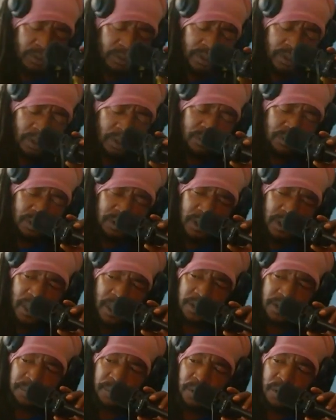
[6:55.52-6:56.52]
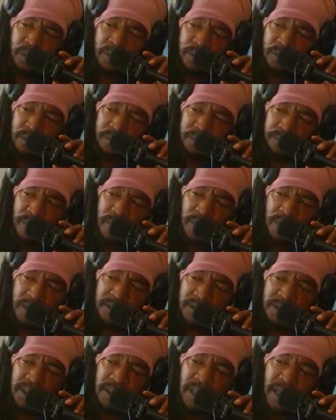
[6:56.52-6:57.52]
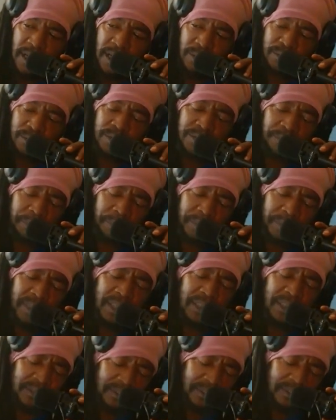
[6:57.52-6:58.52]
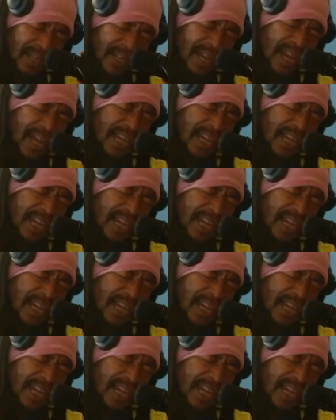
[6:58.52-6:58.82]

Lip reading: turned the Taj Mahal into the house of Blaze. I